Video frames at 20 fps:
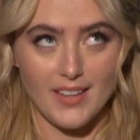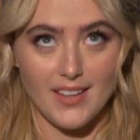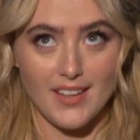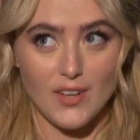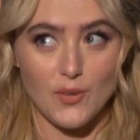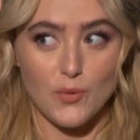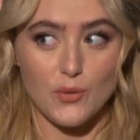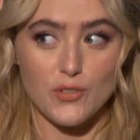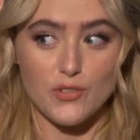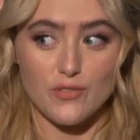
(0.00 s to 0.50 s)

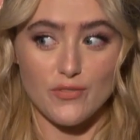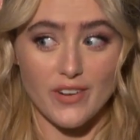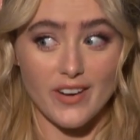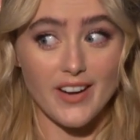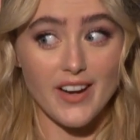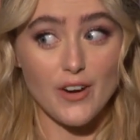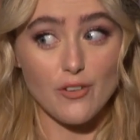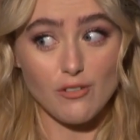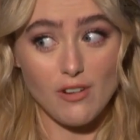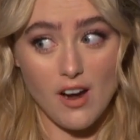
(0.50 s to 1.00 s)
which is very
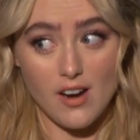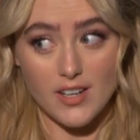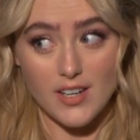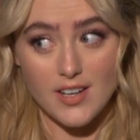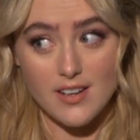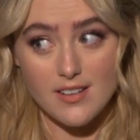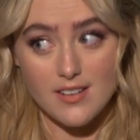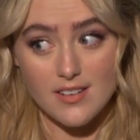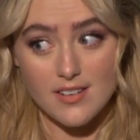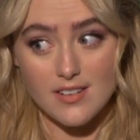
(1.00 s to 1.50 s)

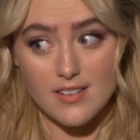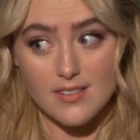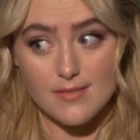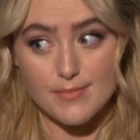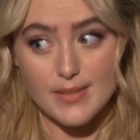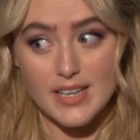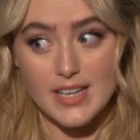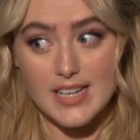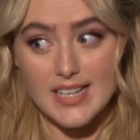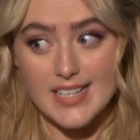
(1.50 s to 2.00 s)
ironic
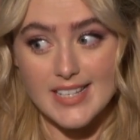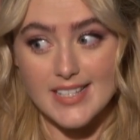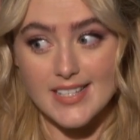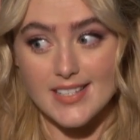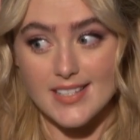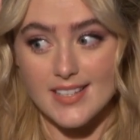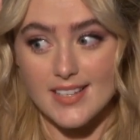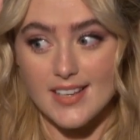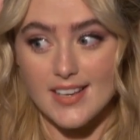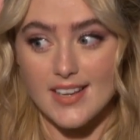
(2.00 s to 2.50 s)

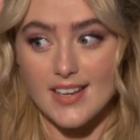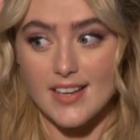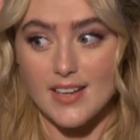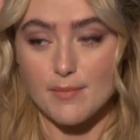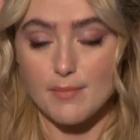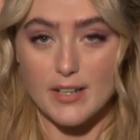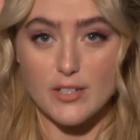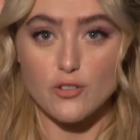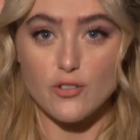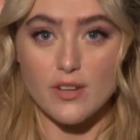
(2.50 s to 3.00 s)
because
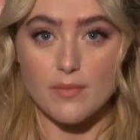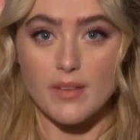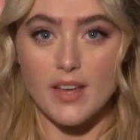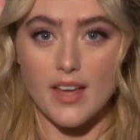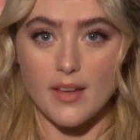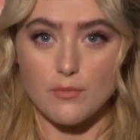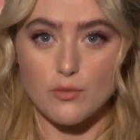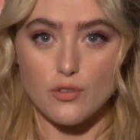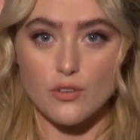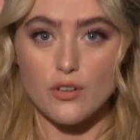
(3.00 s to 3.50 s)
my dream
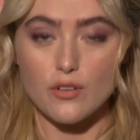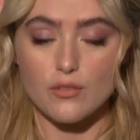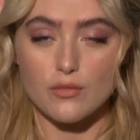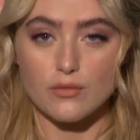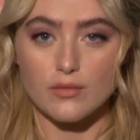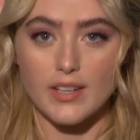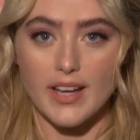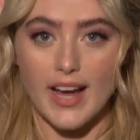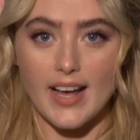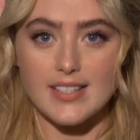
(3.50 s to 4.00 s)
came true.
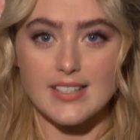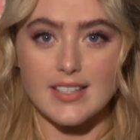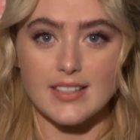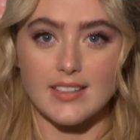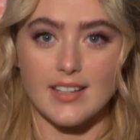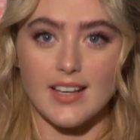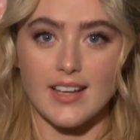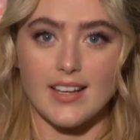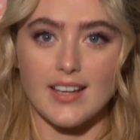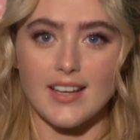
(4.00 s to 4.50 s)
Cassie
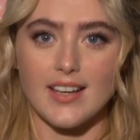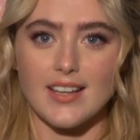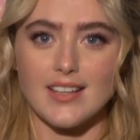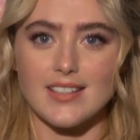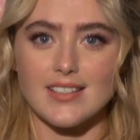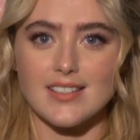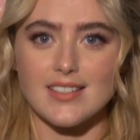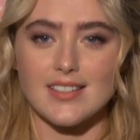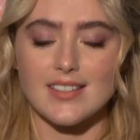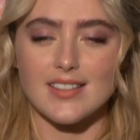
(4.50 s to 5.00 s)
Lang
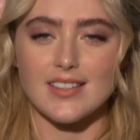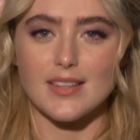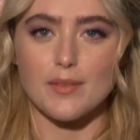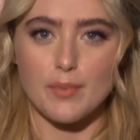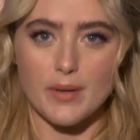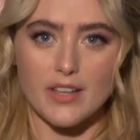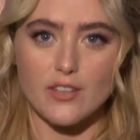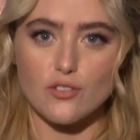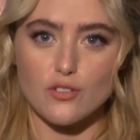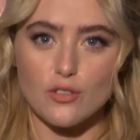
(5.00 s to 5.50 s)
is the
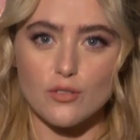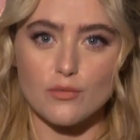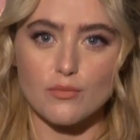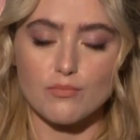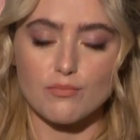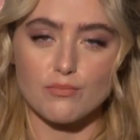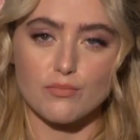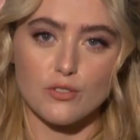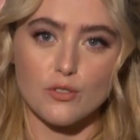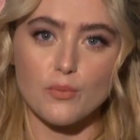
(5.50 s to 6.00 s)
biggest
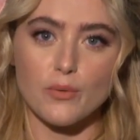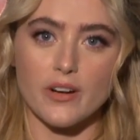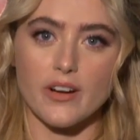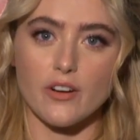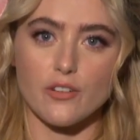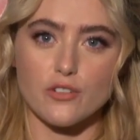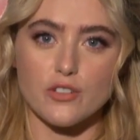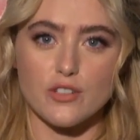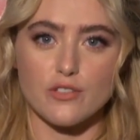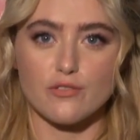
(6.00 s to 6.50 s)

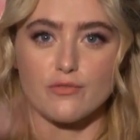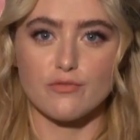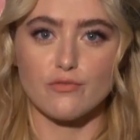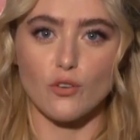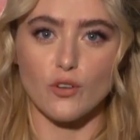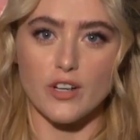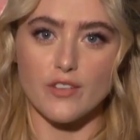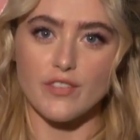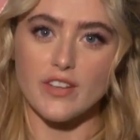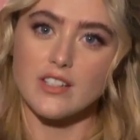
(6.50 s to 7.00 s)
superhero. She's
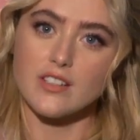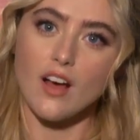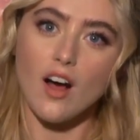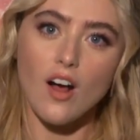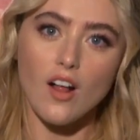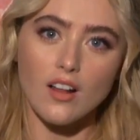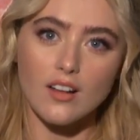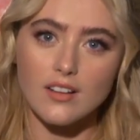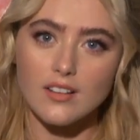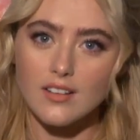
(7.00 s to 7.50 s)
40 feet
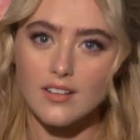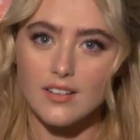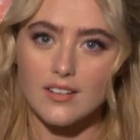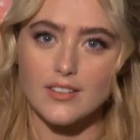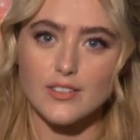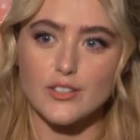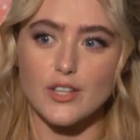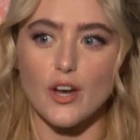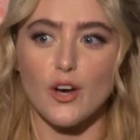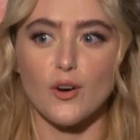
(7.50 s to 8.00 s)
tall.
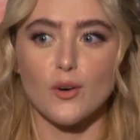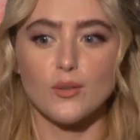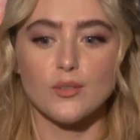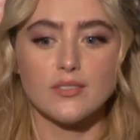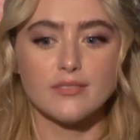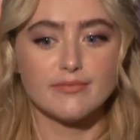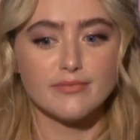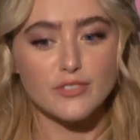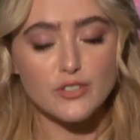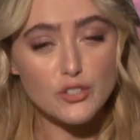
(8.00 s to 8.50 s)
So
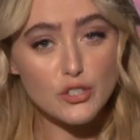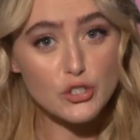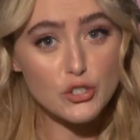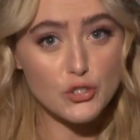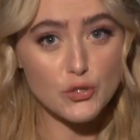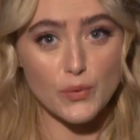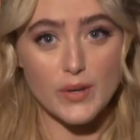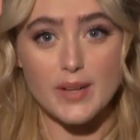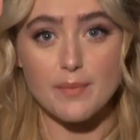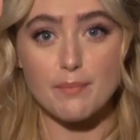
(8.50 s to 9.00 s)

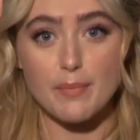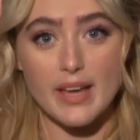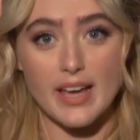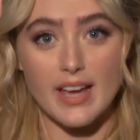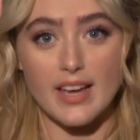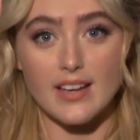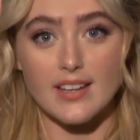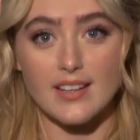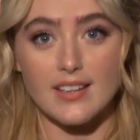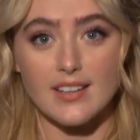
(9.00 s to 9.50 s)
dream
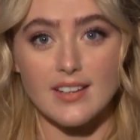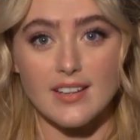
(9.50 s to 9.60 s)
big.